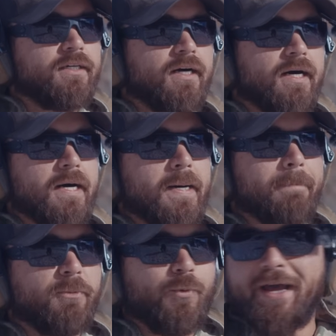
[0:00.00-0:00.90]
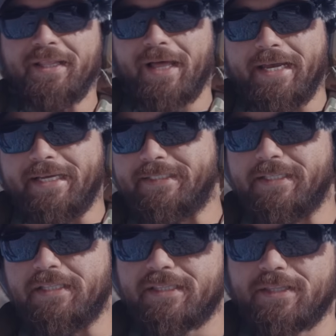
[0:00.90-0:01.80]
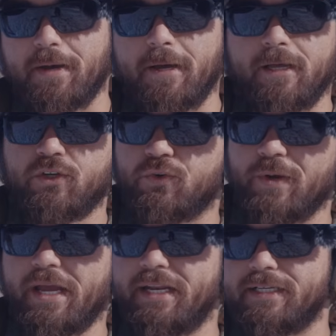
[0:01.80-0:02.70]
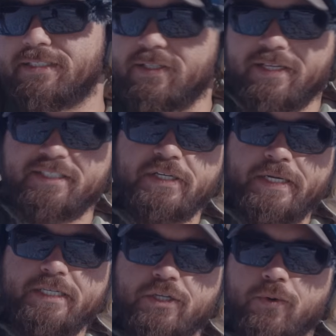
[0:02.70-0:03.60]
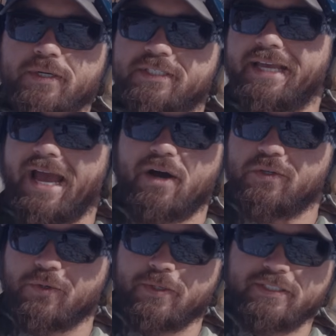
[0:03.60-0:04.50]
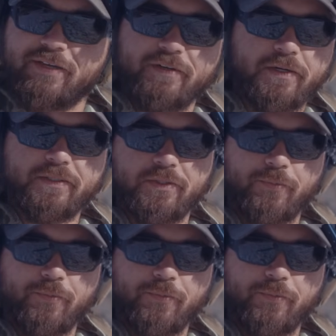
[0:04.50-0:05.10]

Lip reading: white light isn't the greatest unless you're indoors. Like outdoors, I've noticed the